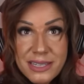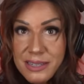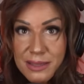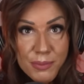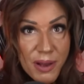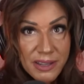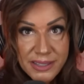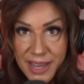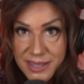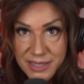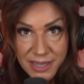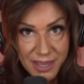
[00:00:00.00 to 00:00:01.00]
to the
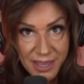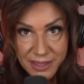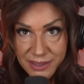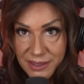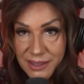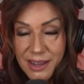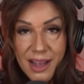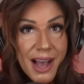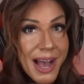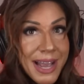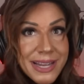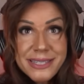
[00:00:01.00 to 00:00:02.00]
podcast again.
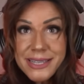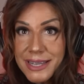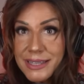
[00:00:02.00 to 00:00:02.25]
I did